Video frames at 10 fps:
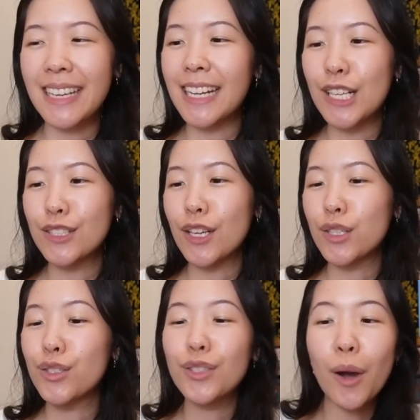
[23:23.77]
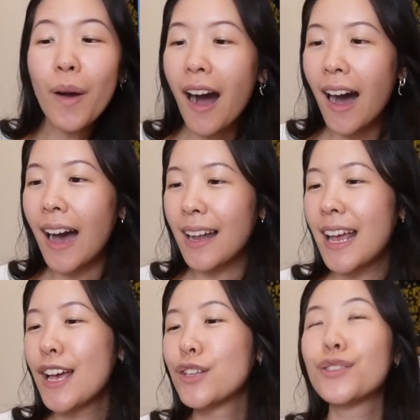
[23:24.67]
It is so hot,
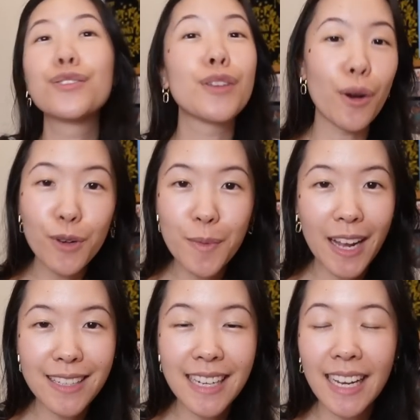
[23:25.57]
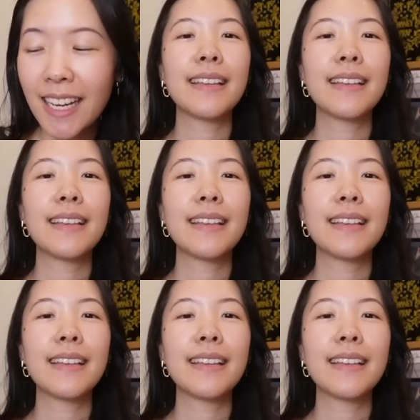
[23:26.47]
so romantic.